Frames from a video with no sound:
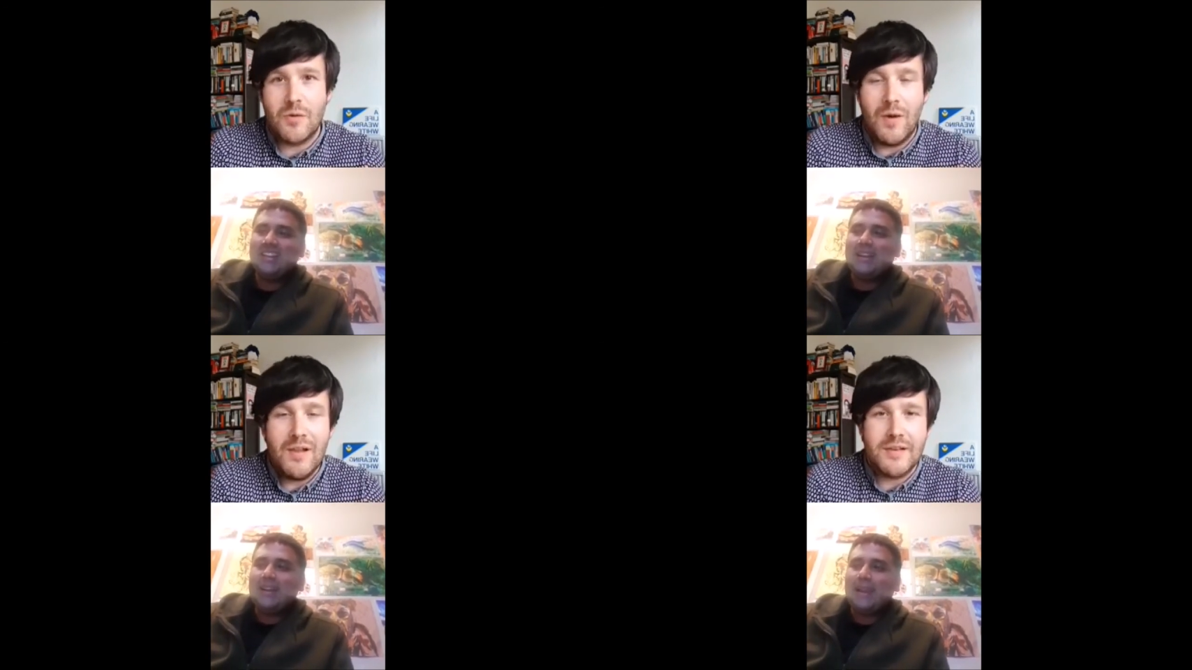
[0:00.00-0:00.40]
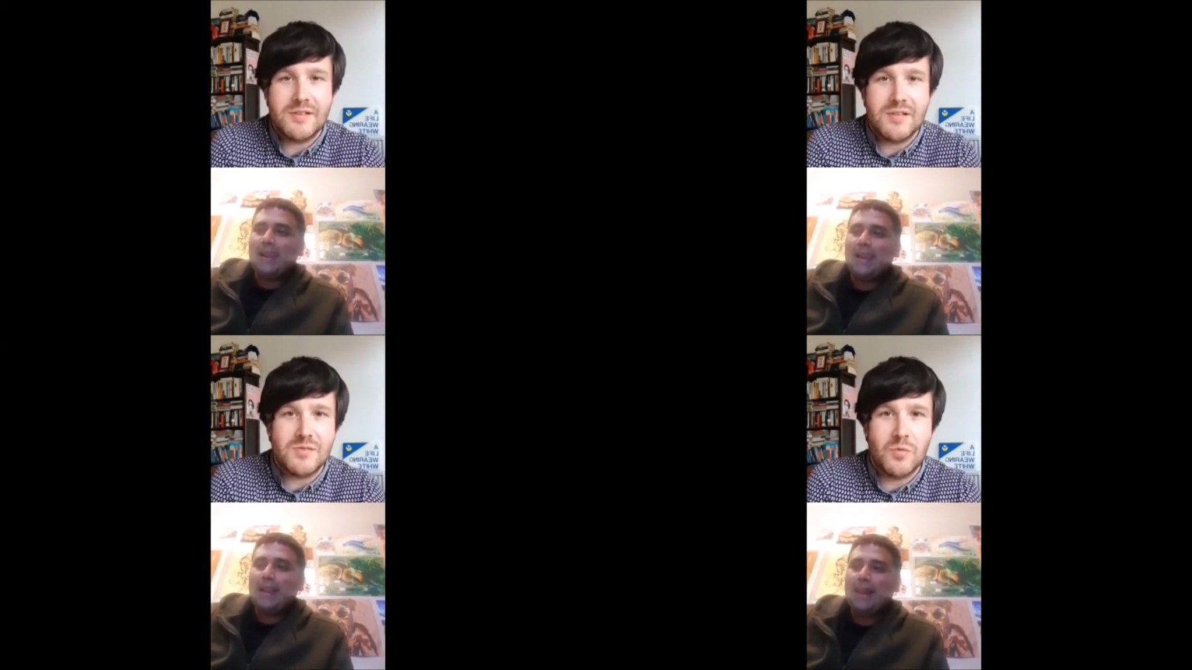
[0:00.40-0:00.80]
Speaker 1: It's it's
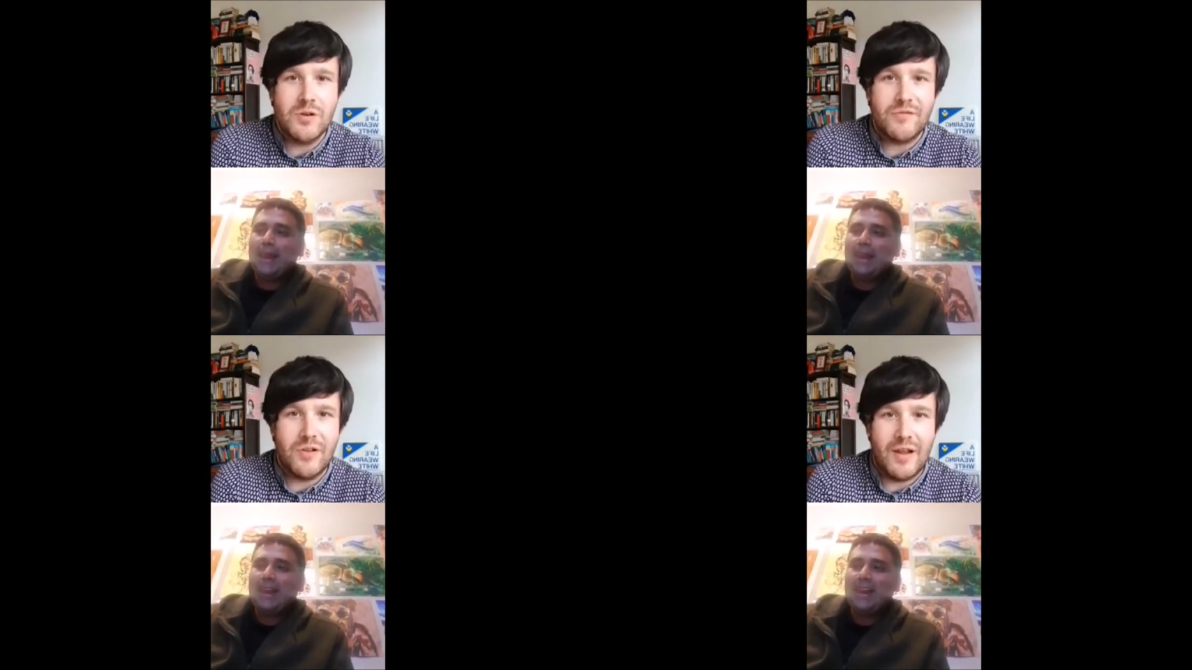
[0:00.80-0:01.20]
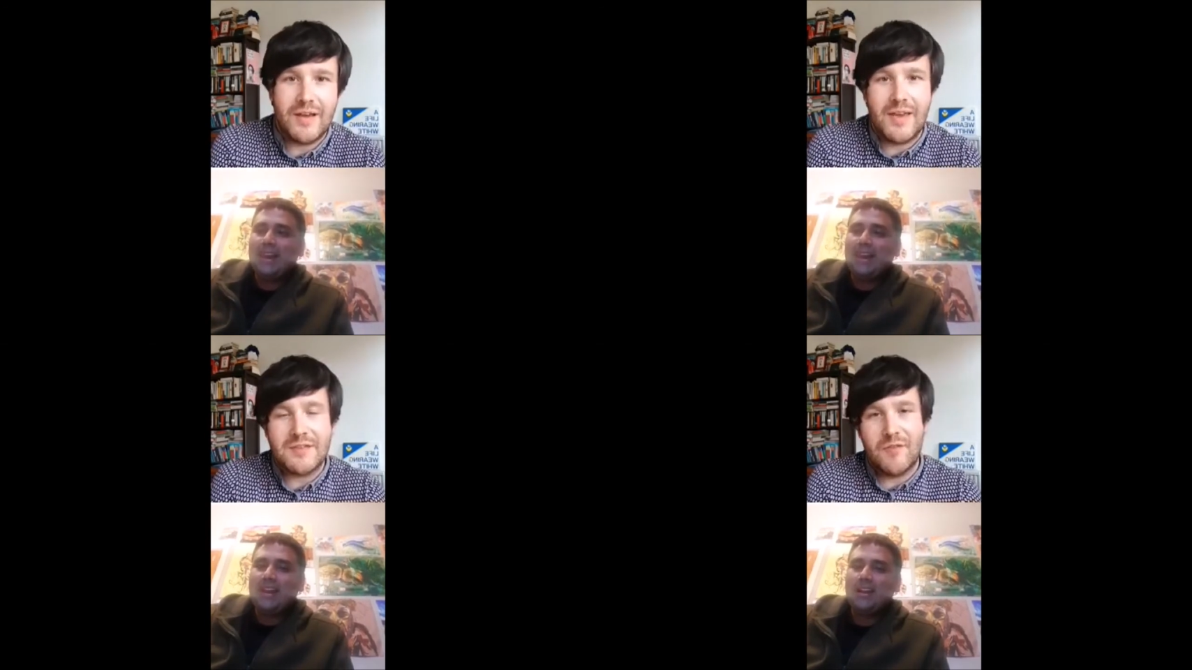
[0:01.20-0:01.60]
wonderful, and I guess the
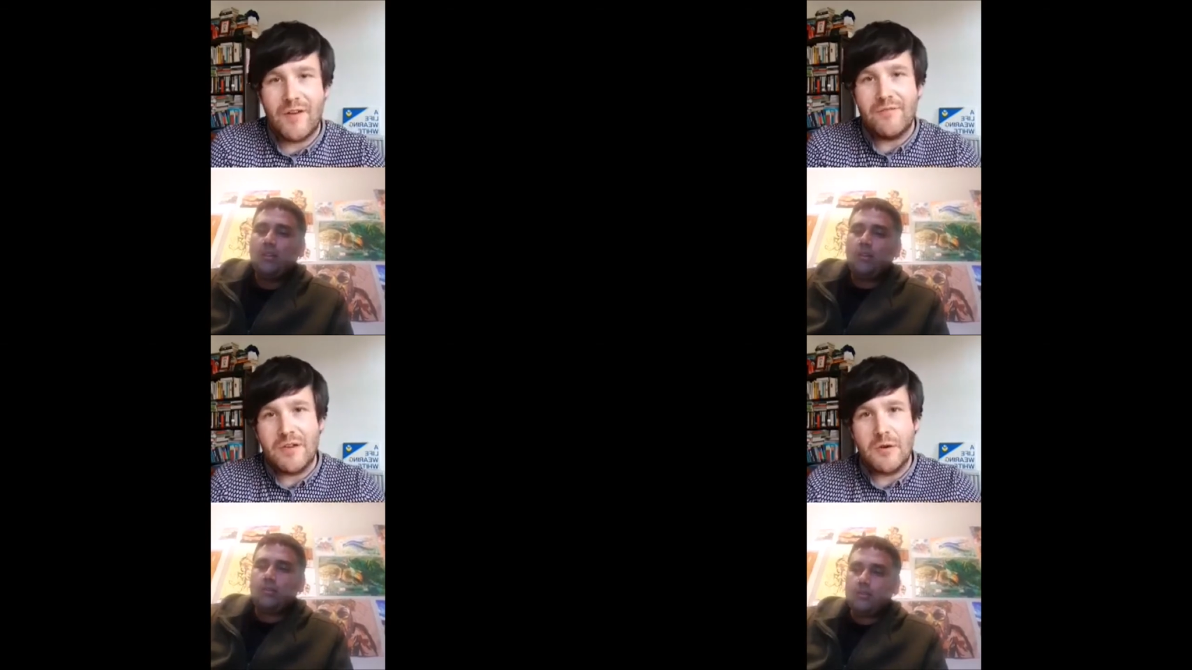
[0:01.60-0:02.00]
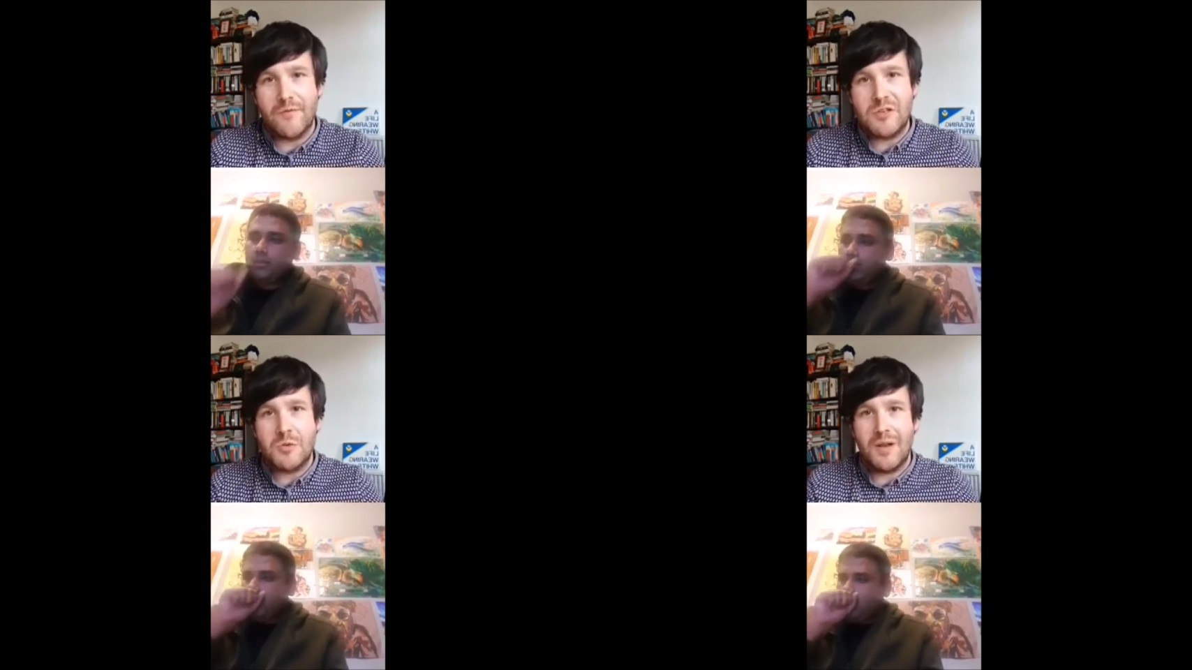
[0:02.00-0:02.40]
fact that you're a
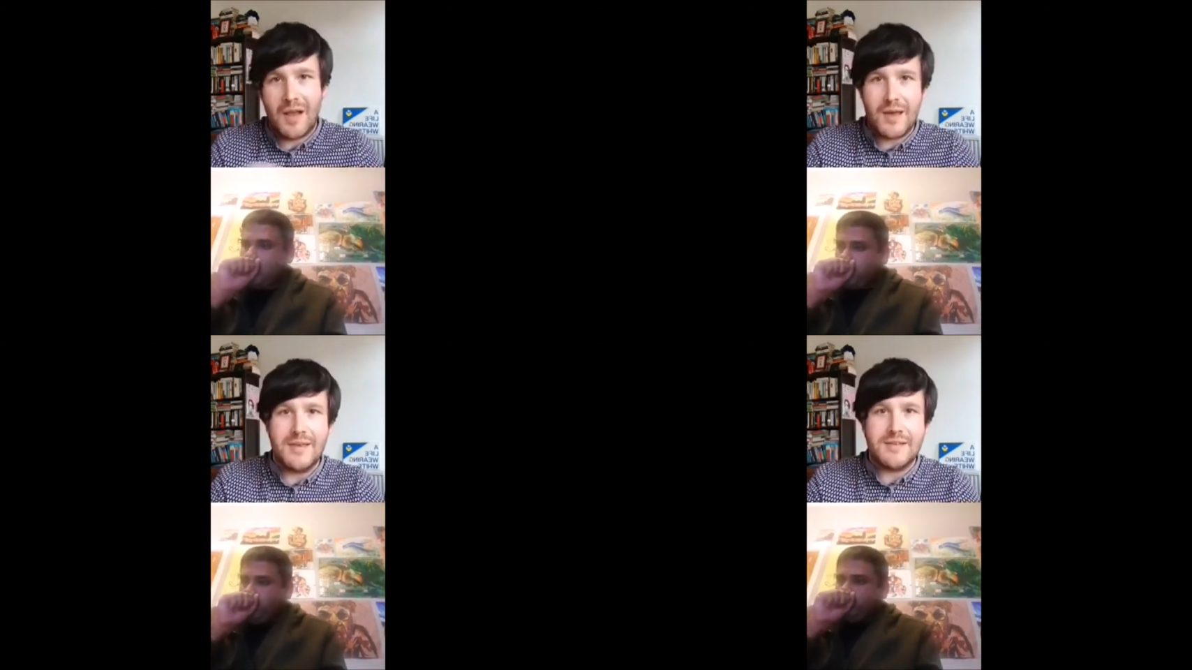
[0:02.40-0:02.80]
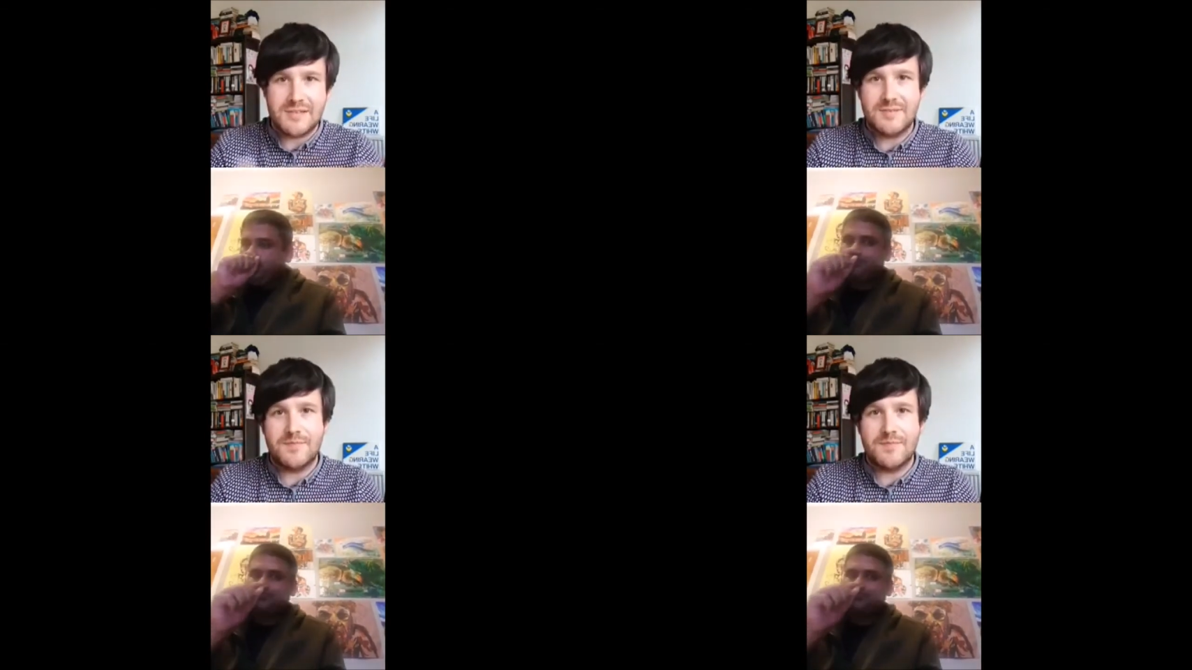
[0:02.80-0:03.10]
visual artist